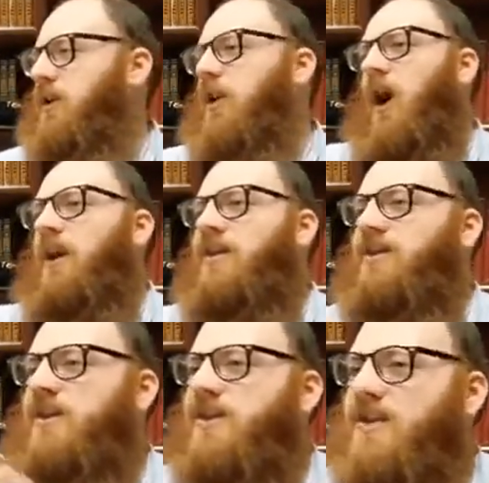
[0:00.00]
God is
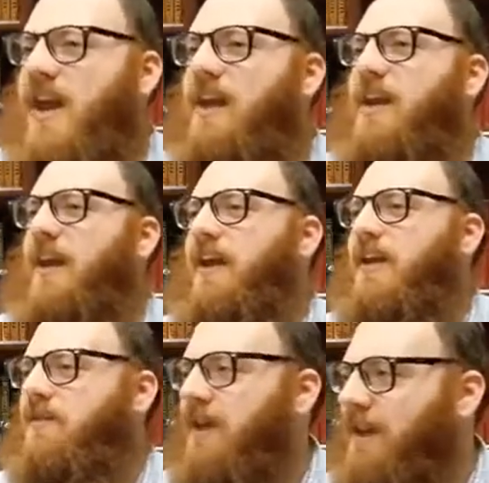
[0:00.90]
sustaining and
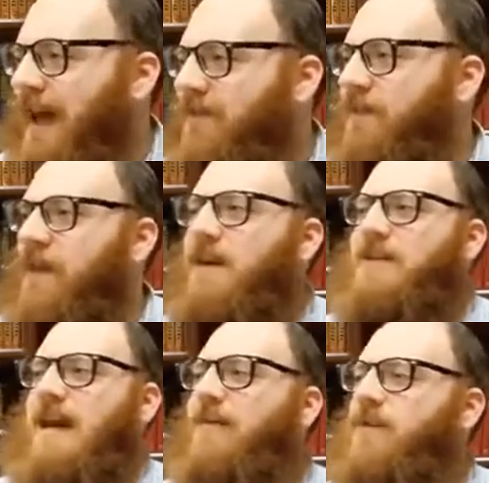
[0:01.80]
giving life
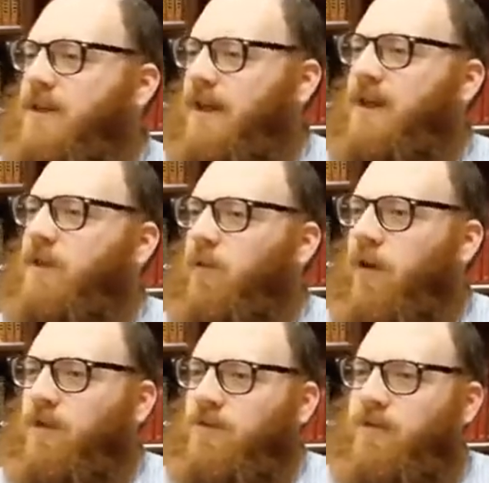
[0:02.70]
to everything in the
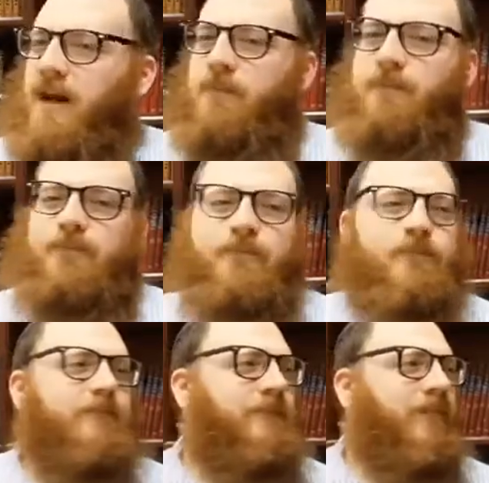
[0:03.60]
world, right?
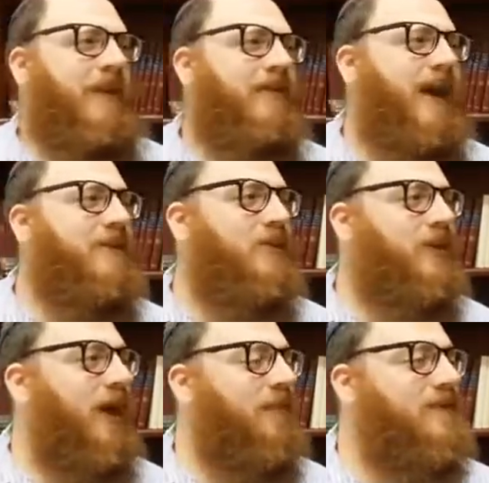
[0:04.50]
Then you
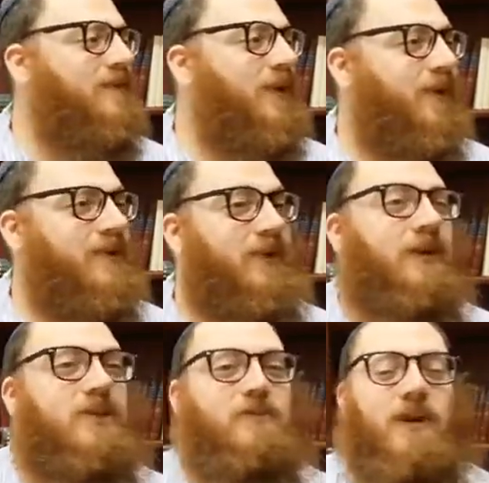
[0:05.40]
come to Birchas
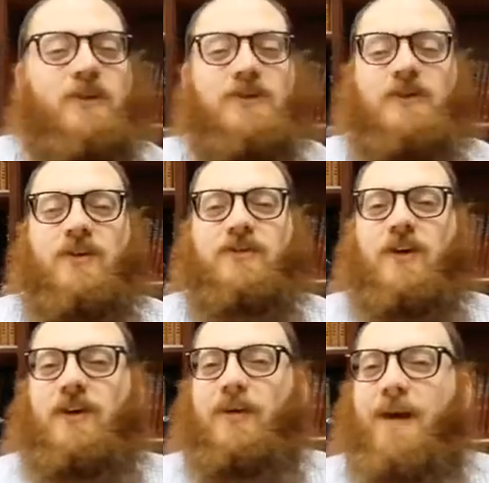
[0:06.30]
Kriyas Shema, where you start
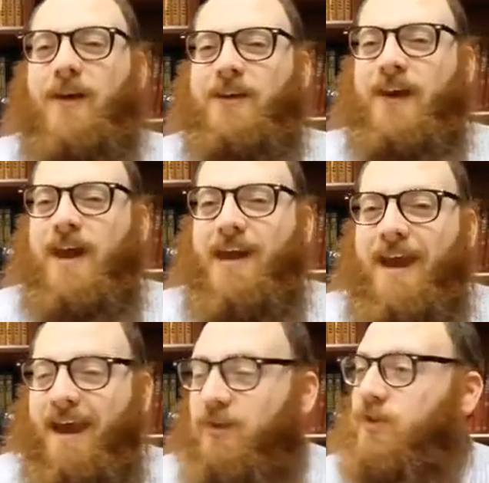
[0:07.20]
talking about
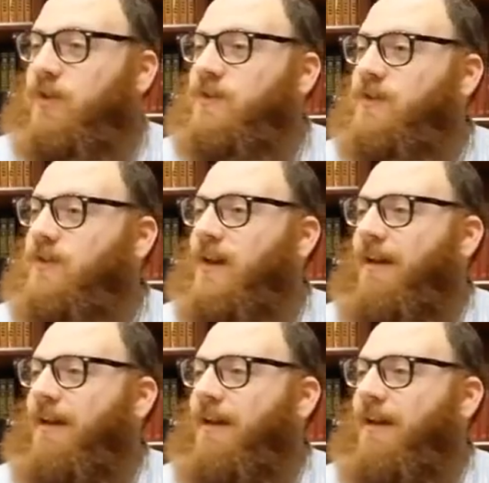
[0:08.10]
angels.